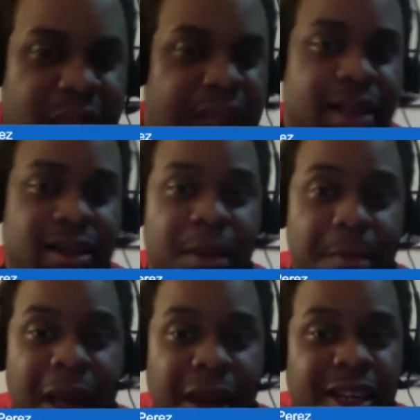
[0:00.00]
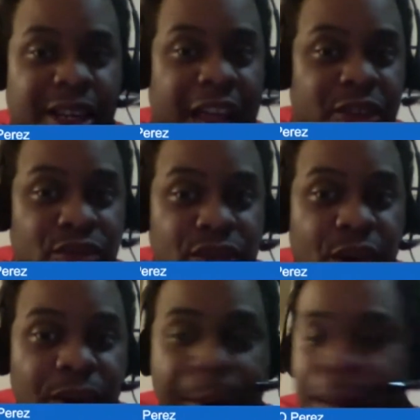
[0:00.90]
Because I do know there
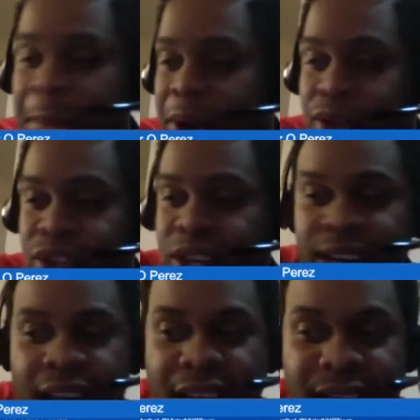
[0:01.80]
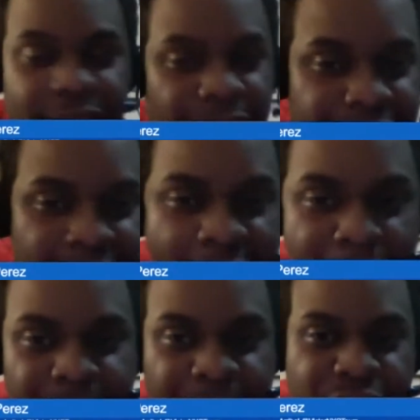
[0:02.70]
are people in Houston that are not
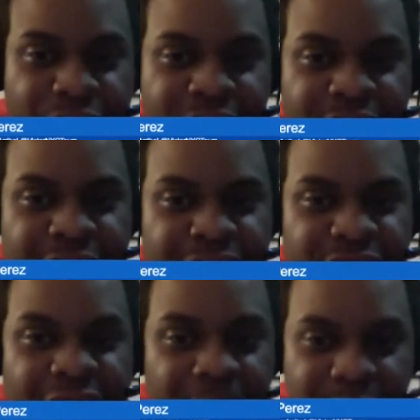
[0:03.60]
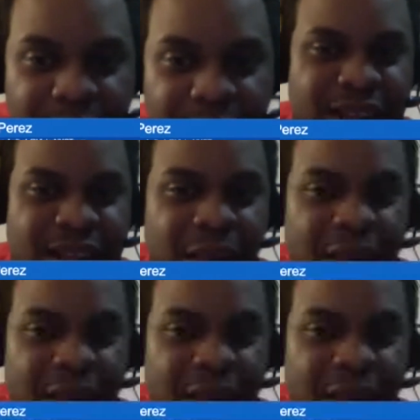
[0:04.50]
proficient in the English language, who